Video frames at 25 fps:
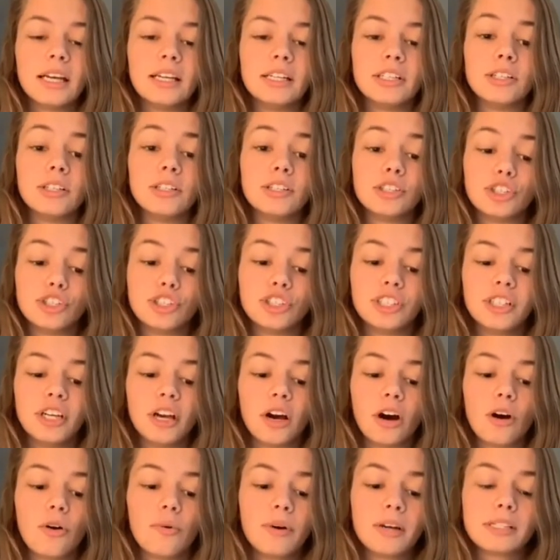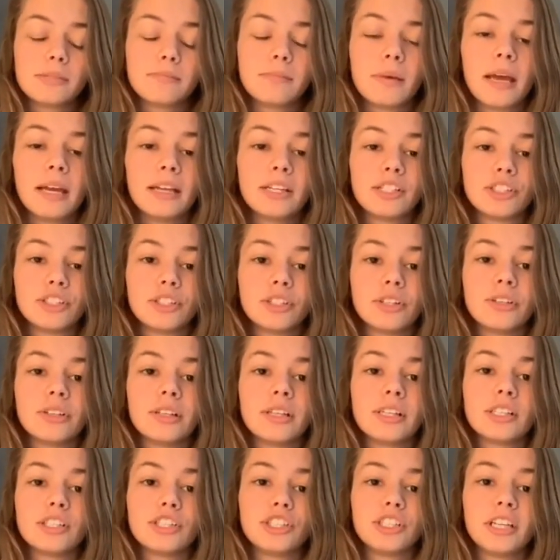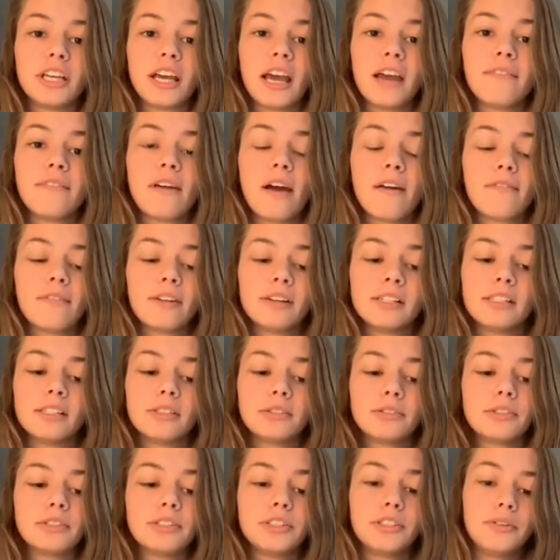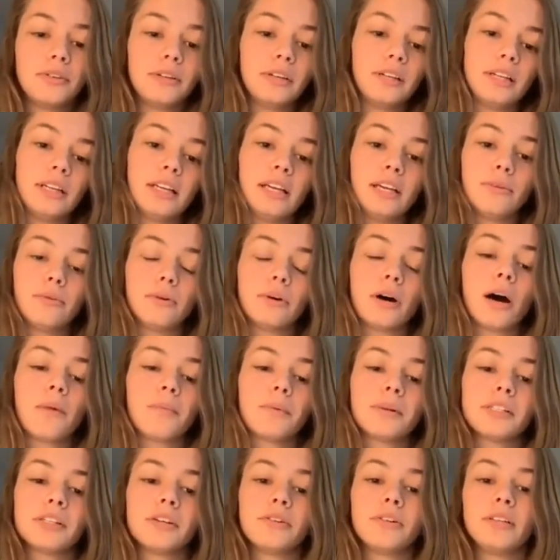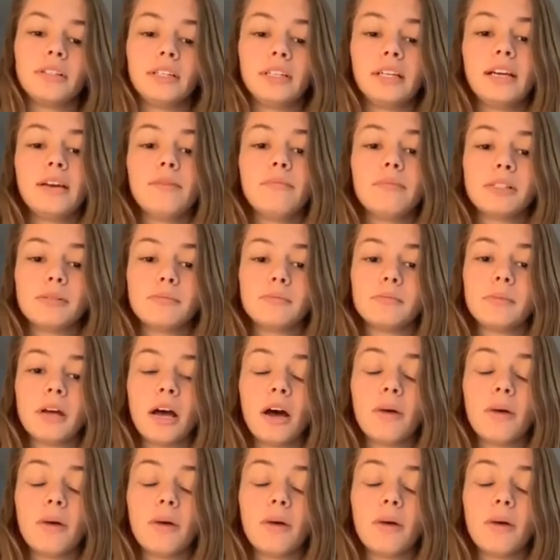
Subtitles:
and she always made sure that she gave every single student equal opportunity and was